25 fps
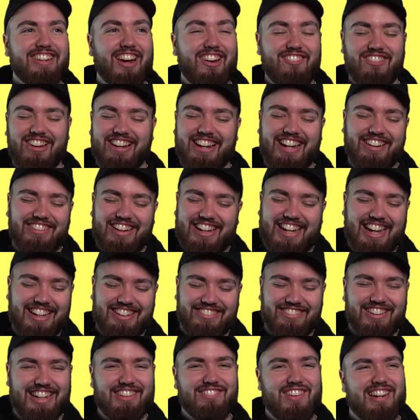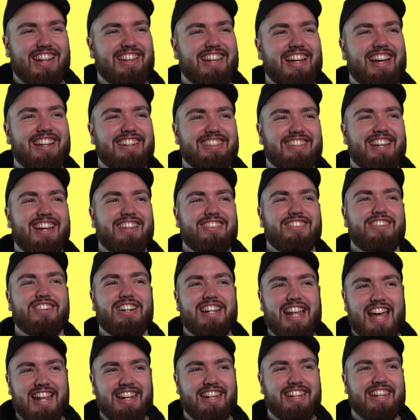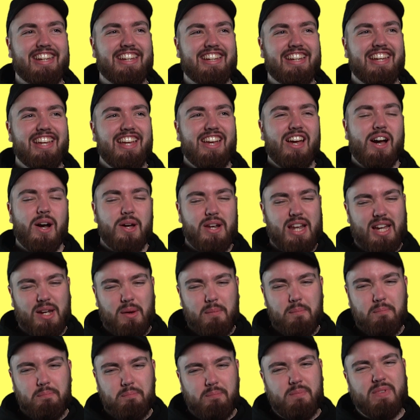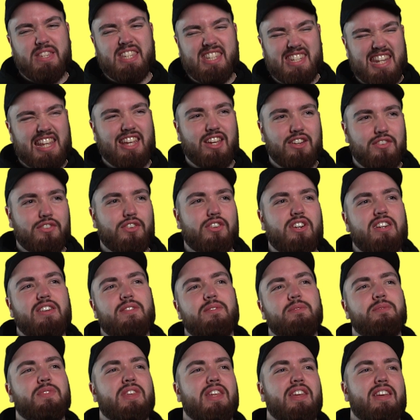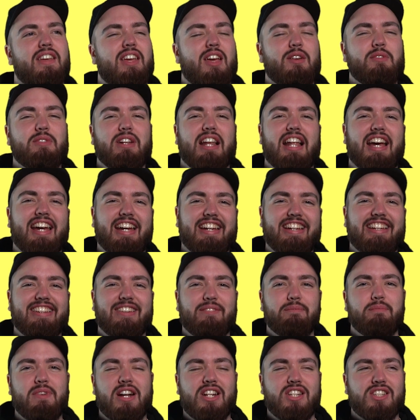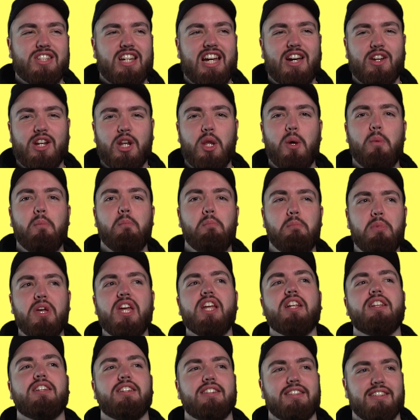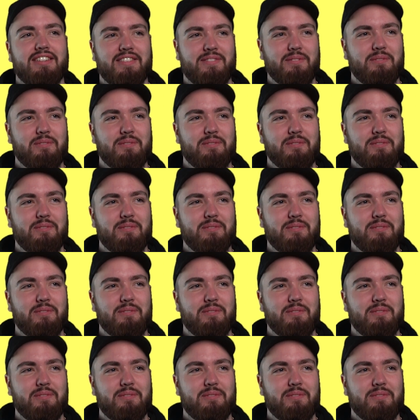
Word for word: So he gets really mad at that. So I thought I'd end it on like a stinger for him and be like, man, child, little bitch.